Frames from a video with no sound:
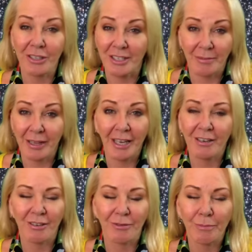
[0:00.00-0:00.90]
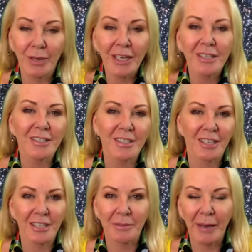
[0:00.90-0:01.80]
It's a planet of abundance
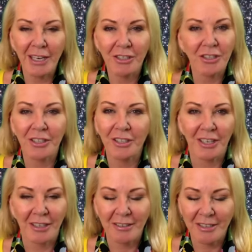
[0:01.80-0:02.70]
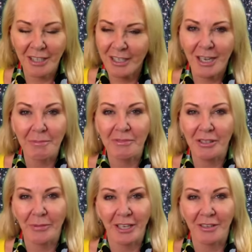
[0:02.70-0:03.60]
and expansion, and it just happens
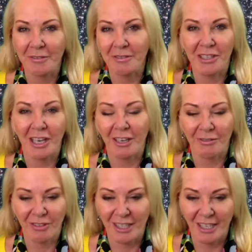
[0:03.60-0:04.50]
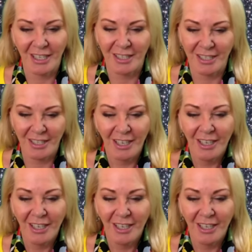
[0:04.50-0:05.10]
to be in your sign for the next